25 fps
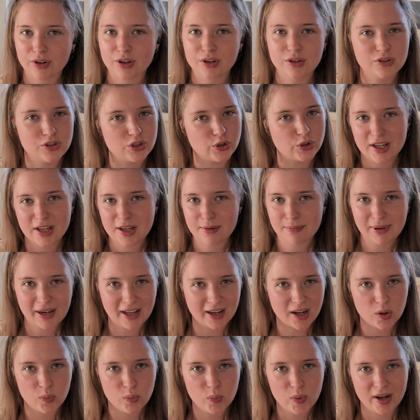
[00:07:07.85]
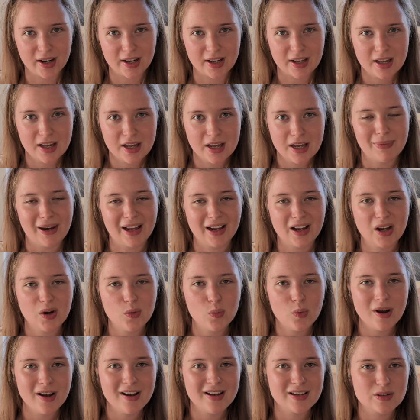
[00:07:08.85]
Do it in black and white. Black and
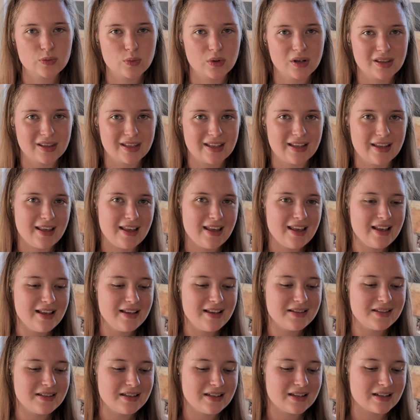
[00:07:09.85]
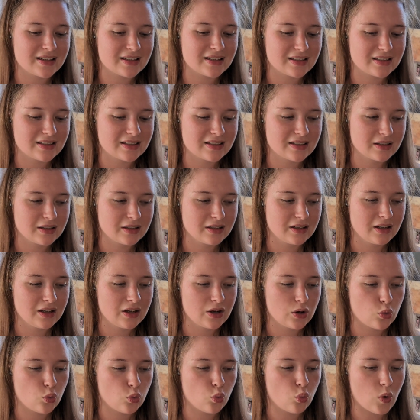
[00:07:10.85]
white is one of the easiest
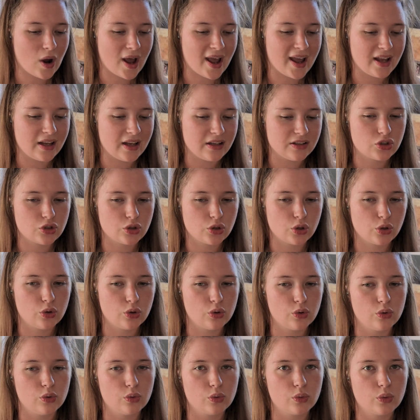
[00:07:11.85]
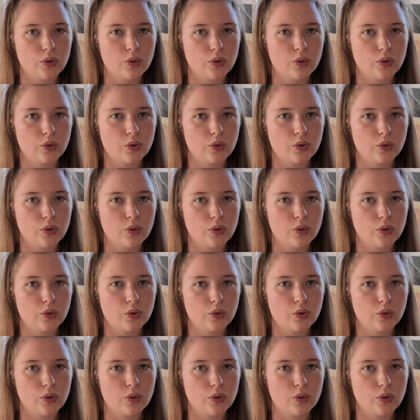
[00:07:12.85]
ways to